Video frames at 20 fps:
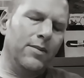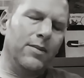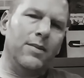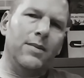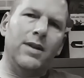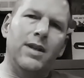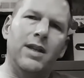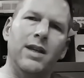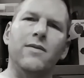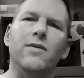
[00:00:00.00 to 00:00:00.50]

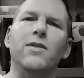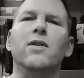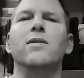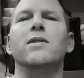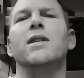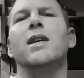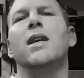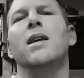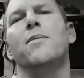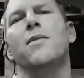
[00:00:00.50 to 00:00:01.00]
give
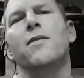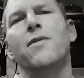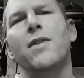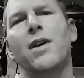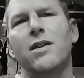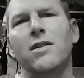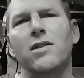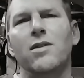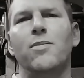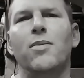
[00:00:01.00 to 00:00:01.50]
those
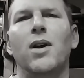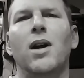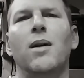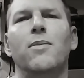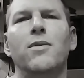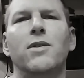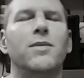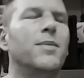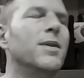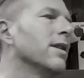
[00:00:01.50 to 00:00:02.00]
amplifiers the
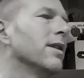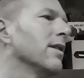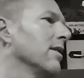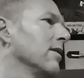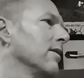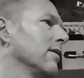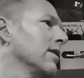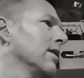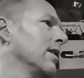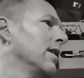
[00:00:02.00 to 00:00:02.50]
proper
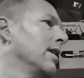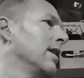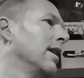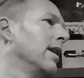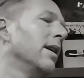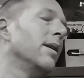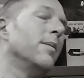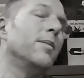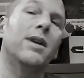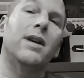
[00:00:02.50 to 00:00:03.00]
speakers,
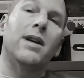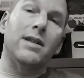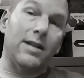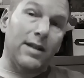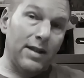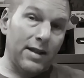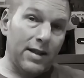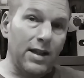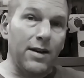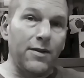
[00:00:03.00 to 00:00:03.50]
because
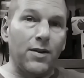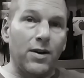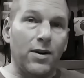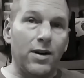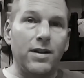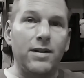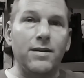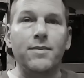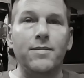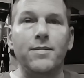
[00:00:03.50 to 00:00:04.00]
it's different.
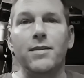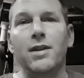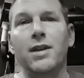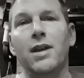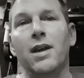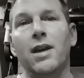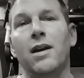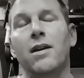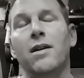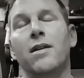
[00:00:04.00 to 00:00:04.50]

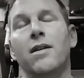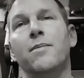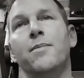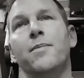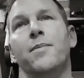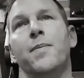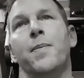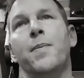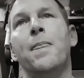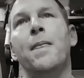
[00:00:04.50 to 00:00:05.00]

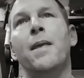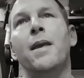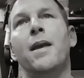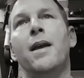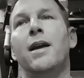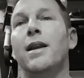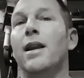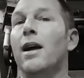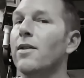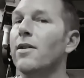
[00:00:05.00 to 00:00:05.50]

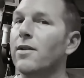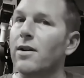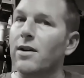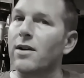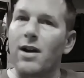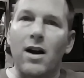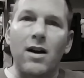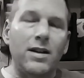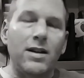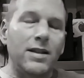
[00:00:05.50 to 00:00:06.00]
Now, there are
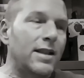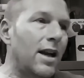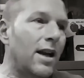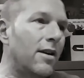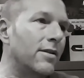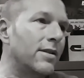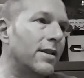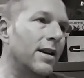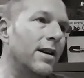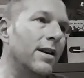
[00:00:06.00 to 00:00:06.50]
guys
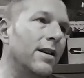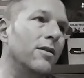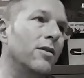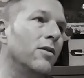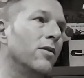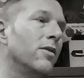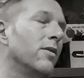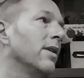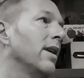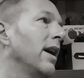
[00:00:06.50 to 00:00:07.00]
out there
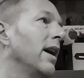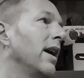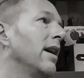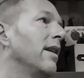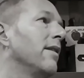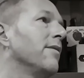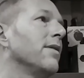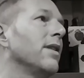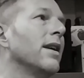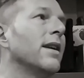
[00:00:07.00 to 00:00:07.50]
who
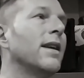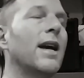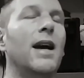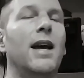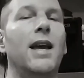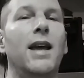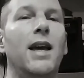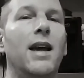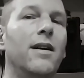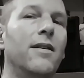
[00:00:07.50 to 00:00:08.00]
have, like I
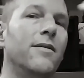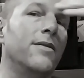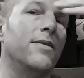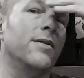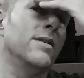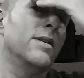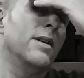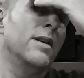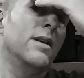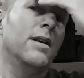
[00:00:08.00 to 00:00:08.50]
have,
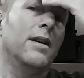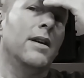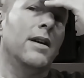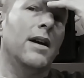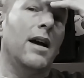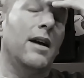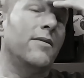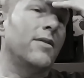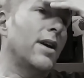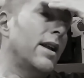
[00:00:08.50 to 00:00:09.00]

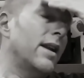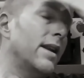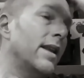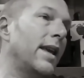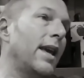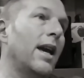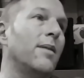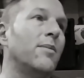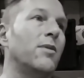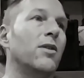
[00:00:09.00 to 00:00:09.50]
I've got a
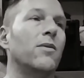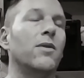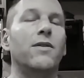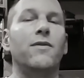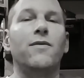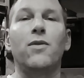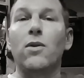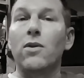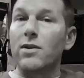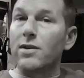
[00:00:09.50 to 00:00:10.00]
cabinet with
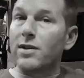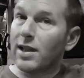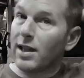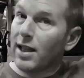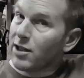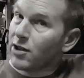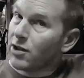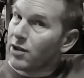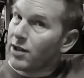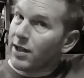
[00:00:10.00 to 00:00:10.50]
4
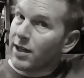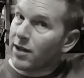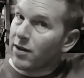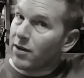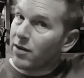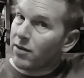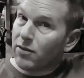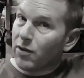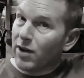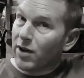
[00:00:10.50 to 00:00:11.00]
Celestian
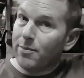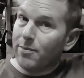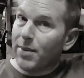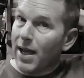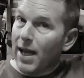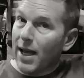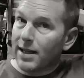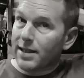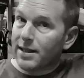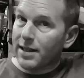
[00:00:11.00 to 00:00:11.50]

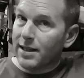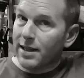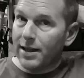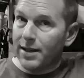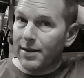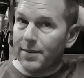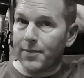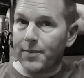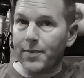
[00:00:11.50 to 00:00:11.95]
greenbacks in it,